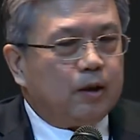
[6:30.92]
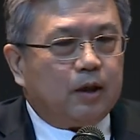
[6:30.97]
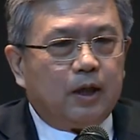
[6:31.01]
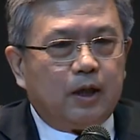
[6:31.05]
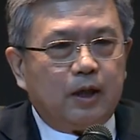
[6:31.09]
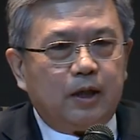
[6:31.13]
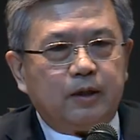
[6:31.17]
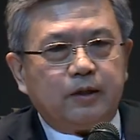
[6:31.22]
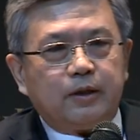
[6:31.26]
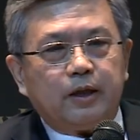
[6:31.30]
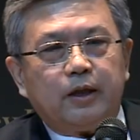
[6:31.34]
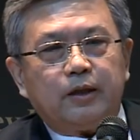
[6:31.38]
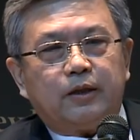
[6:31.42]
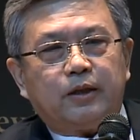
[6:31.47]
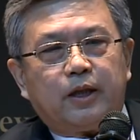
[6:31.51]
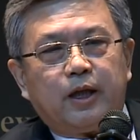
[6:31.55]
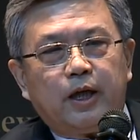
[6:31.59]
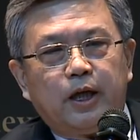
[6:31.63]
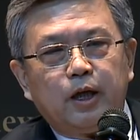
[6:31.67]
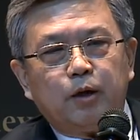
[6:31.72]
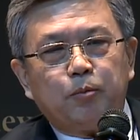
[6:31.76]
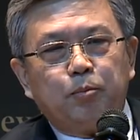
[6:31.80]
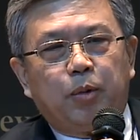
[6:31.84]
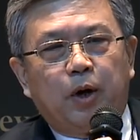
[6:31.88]
They
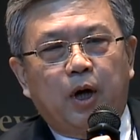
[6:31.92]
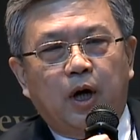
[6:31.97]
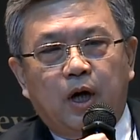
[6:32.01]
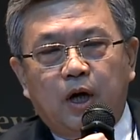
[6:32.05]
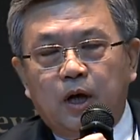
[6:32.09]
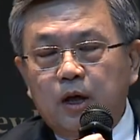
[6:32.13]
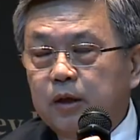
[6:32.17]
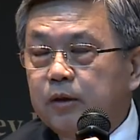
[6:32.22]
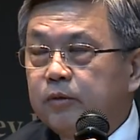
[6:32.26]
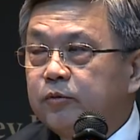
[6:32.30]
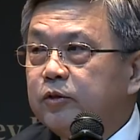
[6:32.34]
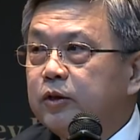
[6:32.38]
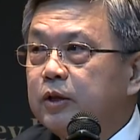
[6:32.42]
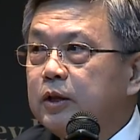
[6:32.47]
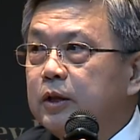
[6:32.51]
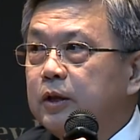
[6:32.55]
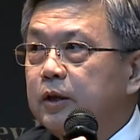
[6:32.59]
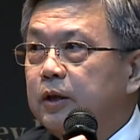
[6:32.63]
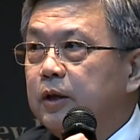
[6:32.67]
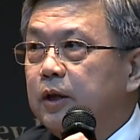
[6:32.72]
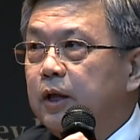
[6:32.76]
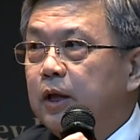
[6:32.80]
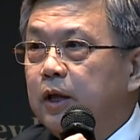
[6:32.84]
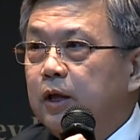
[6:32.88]
take part of
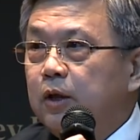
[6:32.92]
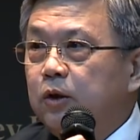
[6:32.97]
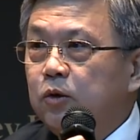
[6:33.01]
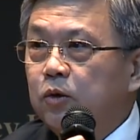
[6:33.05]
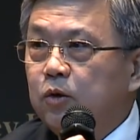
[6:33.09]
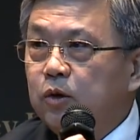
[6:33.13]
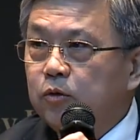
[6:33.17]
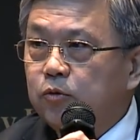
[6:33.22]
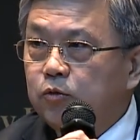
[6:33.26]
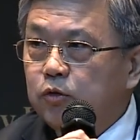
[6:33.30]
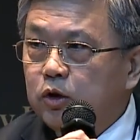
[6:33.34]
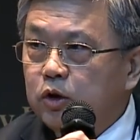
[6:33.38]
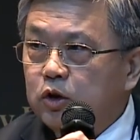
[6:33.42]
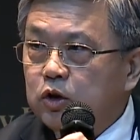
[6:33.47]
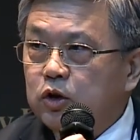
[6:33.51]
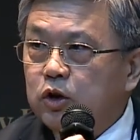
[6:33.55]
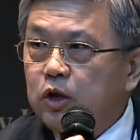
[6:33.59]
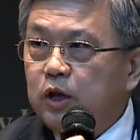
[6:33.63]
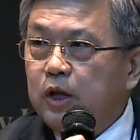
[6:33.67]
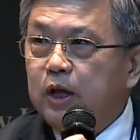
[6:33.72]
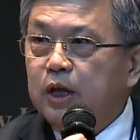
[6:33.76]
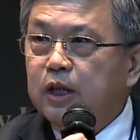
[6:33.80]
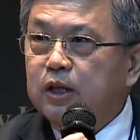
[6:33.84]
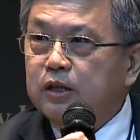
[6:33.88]
the
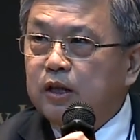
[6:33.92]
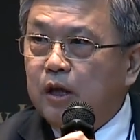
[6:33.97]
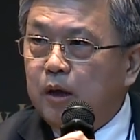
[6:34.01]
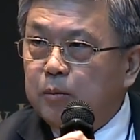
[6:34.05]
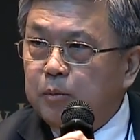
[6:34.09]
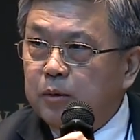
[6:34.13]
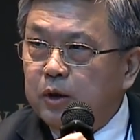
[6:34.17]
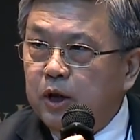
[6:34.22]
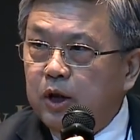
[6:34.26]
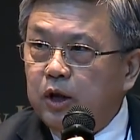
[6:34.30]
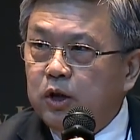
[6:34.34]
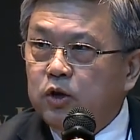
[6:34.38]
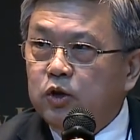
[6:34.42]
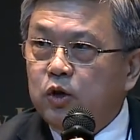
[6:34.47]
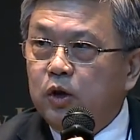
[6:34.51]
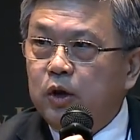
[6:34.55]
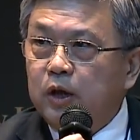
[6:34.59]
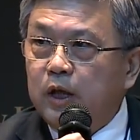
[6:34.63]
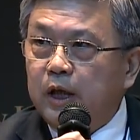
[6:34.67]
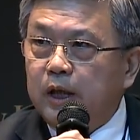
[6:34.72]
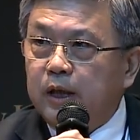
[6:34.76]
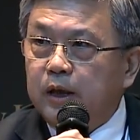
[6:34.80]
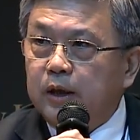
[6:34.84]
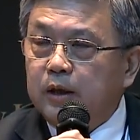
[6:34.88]
university examination
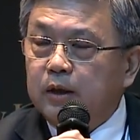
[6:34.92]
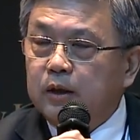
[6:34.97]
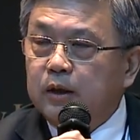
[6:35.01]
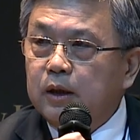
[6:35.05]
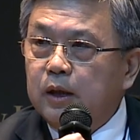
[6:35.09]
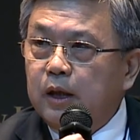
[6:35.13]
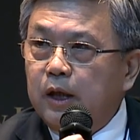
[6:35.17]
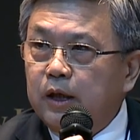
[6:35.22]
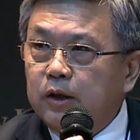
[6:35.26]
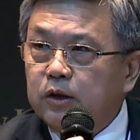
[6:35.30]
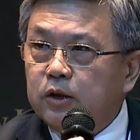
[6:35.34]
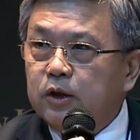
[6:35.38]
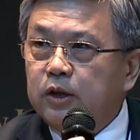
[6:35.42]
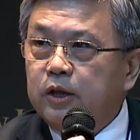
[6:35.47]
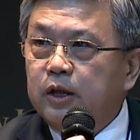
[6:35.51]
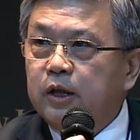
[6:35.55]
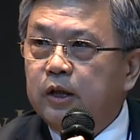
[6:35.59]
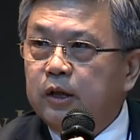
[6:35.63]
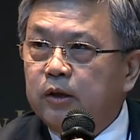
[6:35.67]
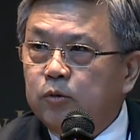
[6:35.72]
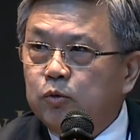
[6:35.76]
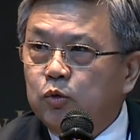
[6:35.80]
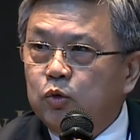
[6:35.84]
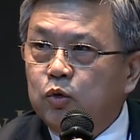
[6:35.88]
in the
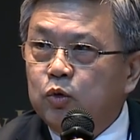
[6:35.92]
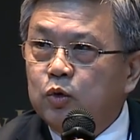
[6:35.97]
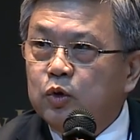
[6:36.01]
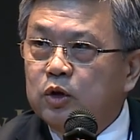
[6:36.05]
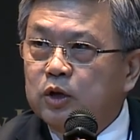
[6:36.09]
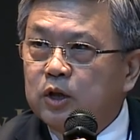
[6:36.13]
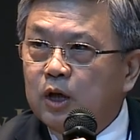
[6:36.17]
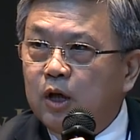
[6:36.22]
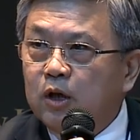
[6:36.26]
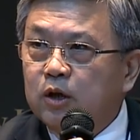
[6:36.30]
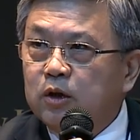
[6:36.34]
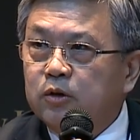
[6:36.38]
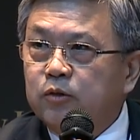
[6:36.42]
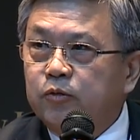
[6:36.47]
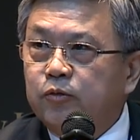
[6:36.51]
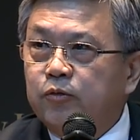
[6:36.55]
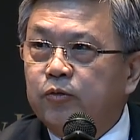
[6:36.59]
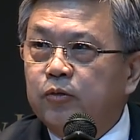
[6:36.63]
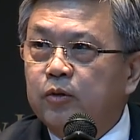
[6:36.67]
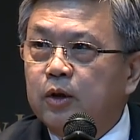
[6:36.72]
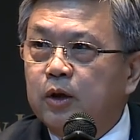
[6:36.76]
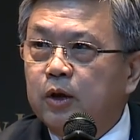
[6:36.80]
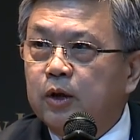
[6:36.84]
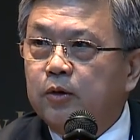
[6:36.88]
year
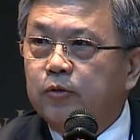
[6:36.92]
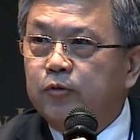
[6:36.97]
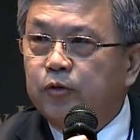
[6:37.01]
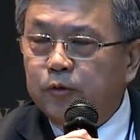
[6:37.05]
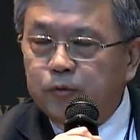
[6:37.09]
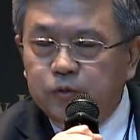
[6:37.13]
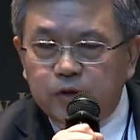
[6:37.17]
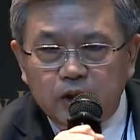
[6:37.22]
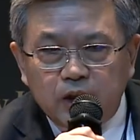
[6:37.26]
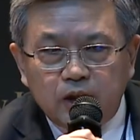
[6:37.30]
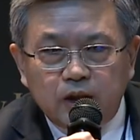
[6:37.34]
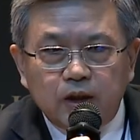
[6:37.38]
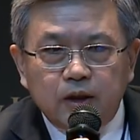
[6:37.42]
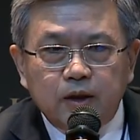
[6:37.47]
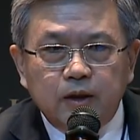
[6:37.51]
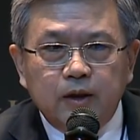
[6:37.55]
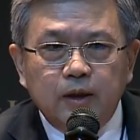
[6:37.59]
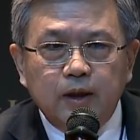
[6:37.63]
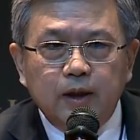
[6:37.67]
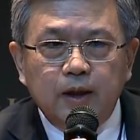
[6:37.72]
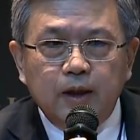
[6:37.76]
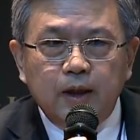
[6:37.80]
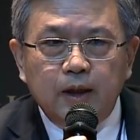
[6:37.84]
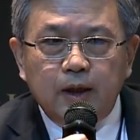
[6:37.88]
2015
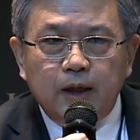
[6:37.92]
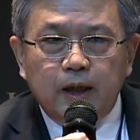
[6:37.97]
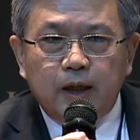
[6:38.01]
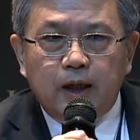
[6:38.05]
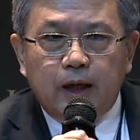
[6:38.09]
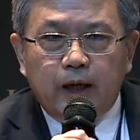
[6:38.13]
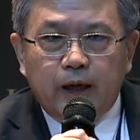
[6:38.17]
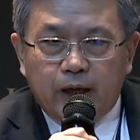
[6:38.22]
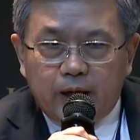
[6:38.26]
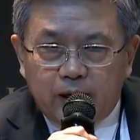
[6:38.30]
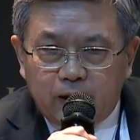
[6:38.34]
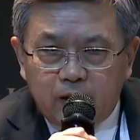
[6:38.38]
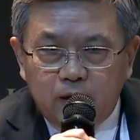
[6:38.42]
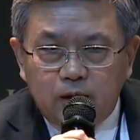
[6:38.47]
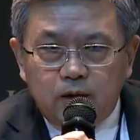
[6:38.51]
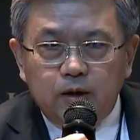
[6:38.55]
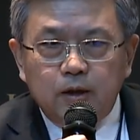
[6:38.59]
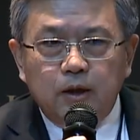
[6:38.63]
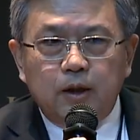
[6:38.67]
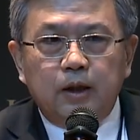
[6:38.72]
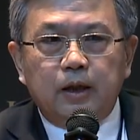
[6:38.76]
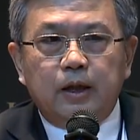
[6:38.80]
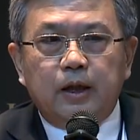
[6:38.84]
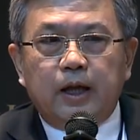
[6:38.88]
and
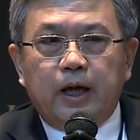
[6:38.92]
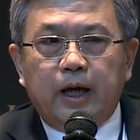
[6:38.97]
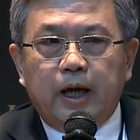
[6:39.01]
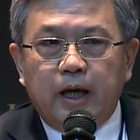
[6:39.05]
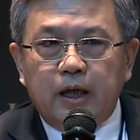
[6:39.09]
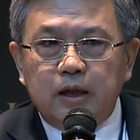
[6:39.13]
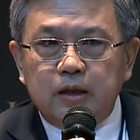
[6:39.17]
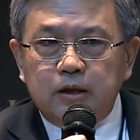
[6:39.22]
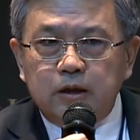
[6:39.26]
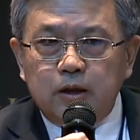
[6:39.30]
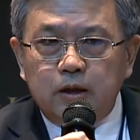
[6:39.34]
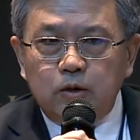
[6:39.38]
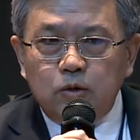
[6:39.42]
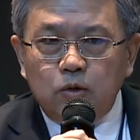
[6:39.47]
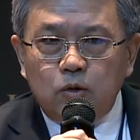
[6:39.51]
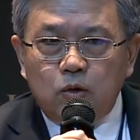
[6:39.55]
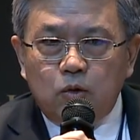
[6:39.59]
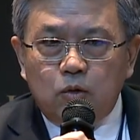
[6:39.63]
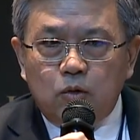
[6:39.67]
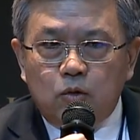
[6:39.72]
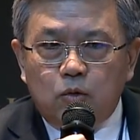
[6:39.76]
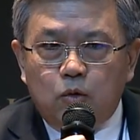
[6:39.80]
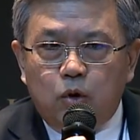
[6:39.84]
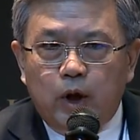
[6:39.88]
has a
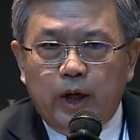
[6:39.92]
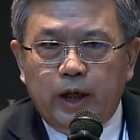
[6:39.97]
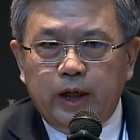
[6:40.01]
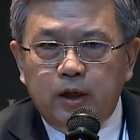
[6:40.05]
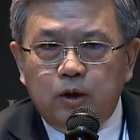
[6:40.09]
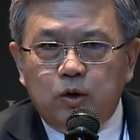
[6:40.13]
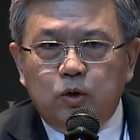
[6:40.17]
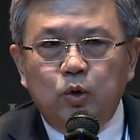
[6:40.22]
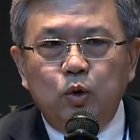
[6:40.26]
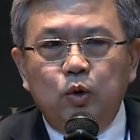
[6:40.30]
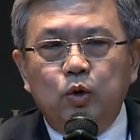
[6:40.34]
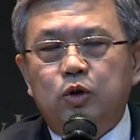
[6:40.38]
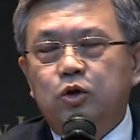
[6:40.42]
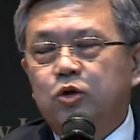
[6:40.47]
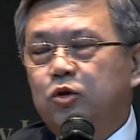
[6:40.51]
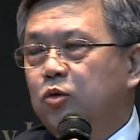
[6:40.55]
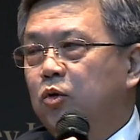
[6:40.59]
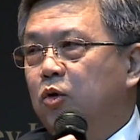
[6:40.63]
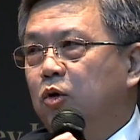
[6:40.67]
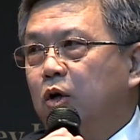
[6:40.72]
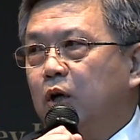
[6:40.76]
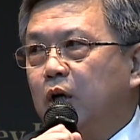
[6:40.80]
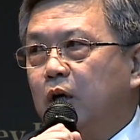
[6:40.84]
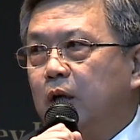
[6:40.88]
quite good
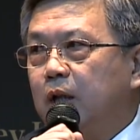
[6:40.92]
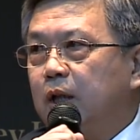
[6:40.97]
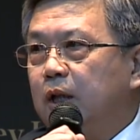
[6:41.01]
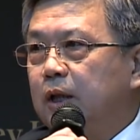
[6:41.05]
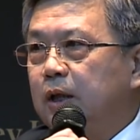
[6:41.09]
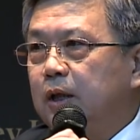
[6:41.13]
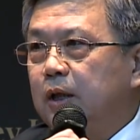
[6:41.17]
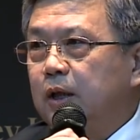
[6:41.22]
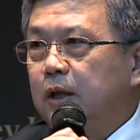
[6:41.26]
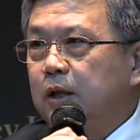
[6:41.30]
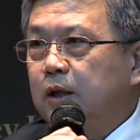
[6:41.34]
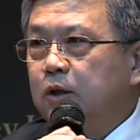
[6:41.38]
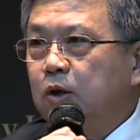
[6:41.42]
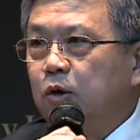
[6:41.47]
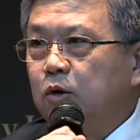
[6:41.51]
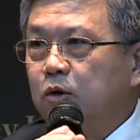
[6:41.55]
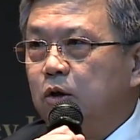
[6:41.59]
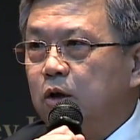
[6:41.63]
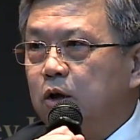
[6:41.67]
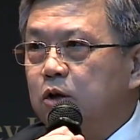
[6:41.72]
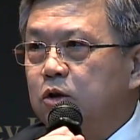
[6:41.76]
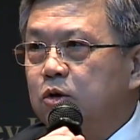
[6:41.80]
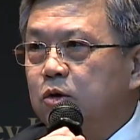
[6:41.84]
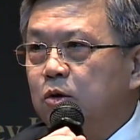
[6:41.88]
score,
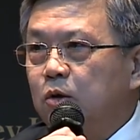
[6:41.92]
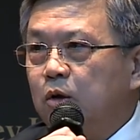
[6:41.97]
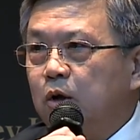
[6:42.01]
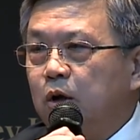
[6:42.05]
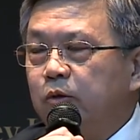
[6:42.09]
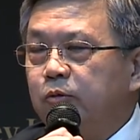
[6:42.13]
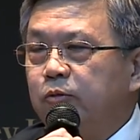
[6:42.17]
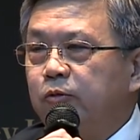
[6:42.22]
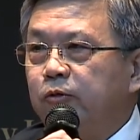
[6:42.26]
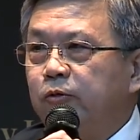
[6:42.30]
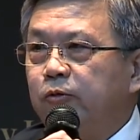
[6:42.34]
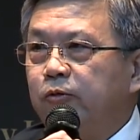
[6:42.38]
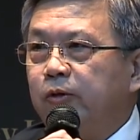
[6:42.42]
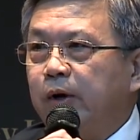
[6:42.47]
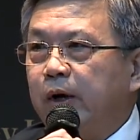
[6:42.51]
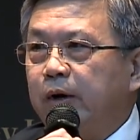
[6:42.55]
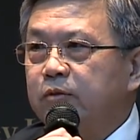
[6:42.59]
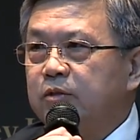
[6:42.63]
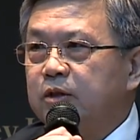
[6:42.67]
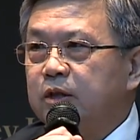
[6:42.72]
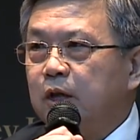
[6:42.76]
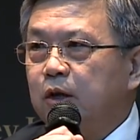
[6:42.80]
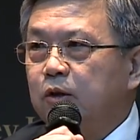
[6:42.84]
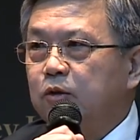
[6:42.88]
total score of
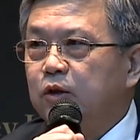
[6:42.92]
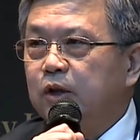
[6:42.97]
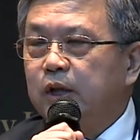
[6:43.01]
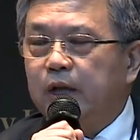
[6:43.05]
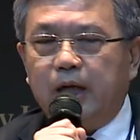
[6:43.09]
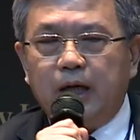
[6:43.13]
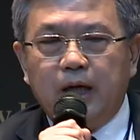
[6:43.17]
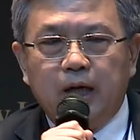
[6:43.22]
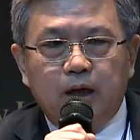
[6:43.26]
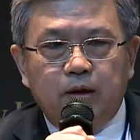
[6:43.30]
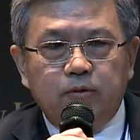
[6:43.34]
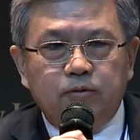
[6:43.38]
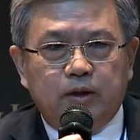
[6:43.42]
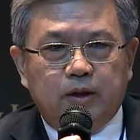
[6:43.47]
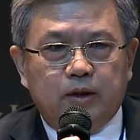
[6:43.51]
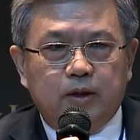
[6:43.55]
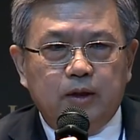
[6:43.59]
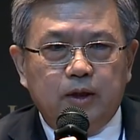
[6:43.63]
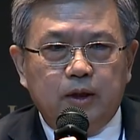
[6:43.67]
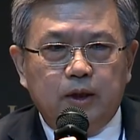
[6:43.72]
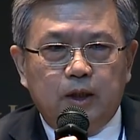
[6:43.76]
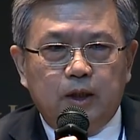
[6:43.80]
5,011,